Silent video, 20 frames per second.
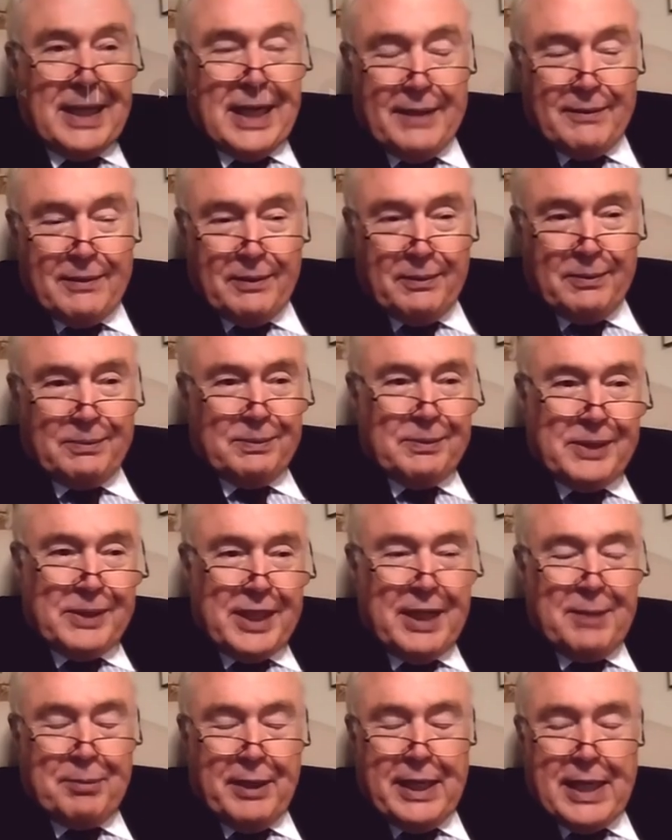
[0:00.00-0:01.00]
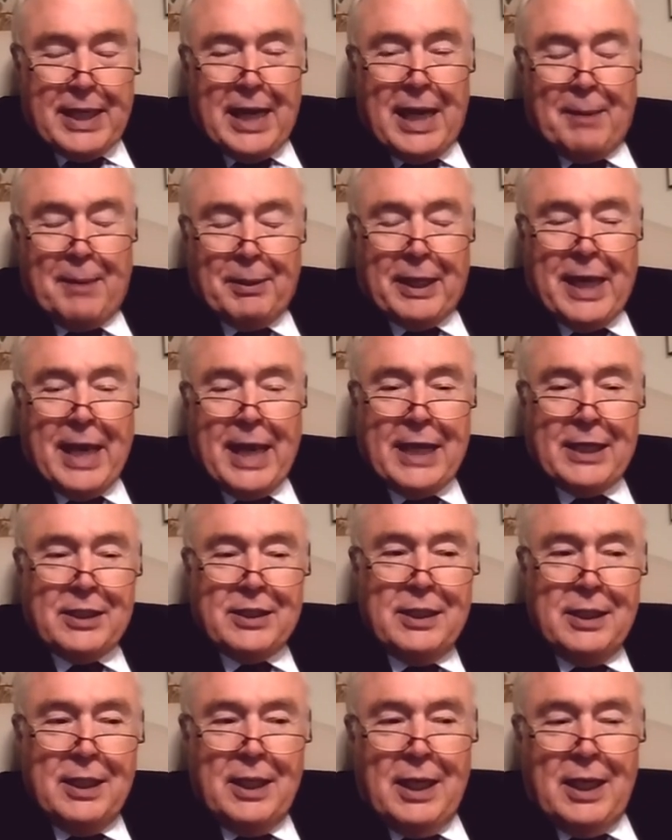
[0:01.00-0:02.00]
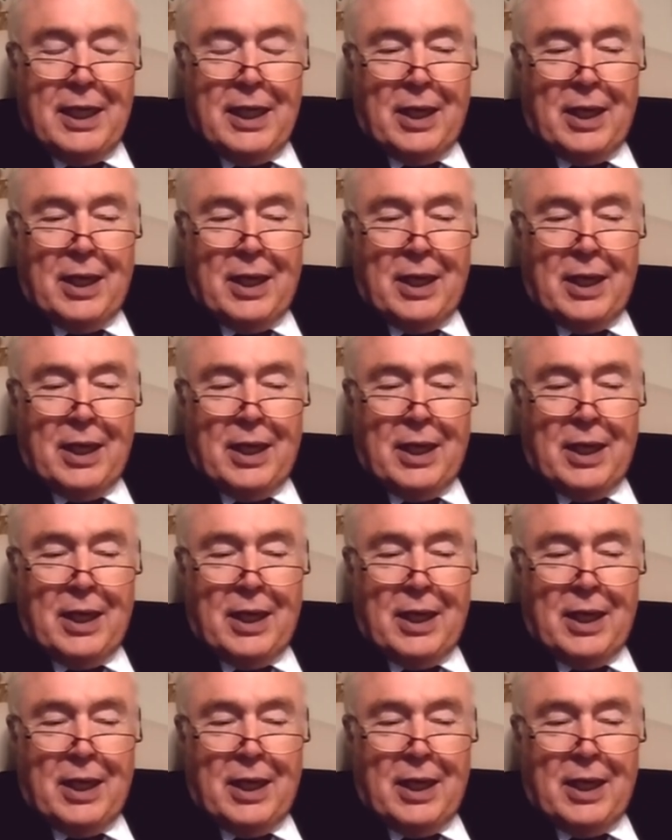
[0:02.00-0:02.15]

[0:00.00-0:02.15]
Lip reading: kind of a deeply complicated